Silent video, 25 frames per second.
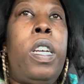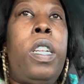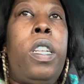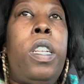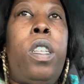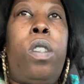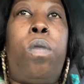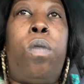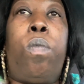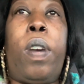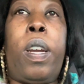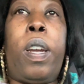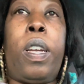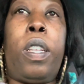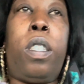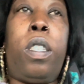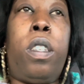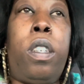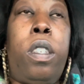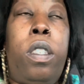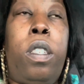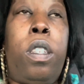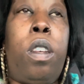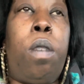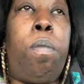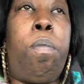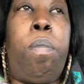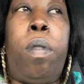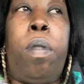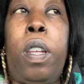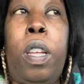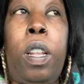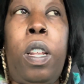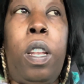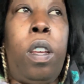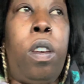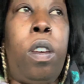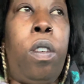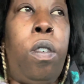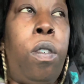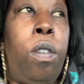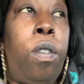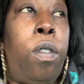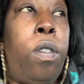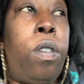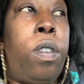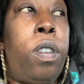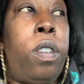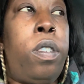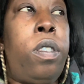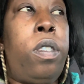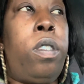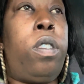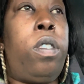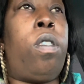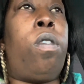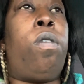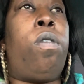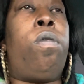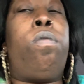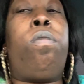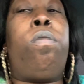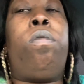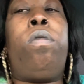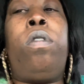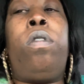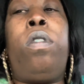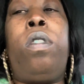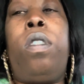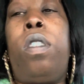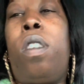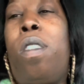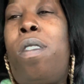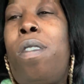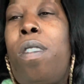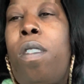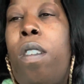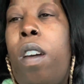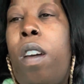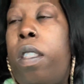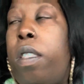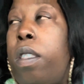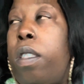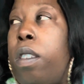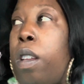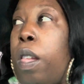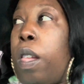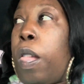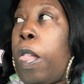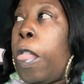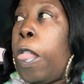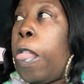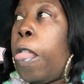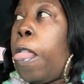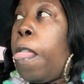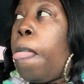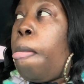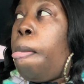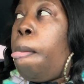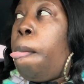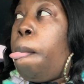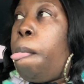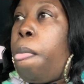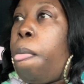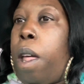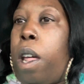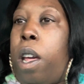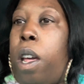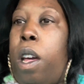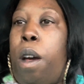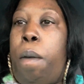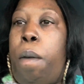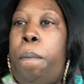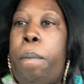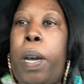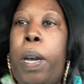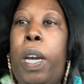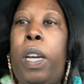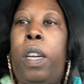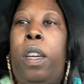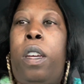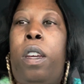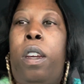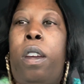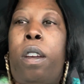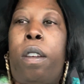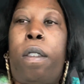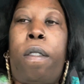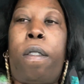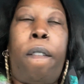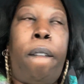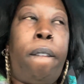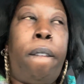Just wait until it's completely gone. So, you know, you don't have to come back here.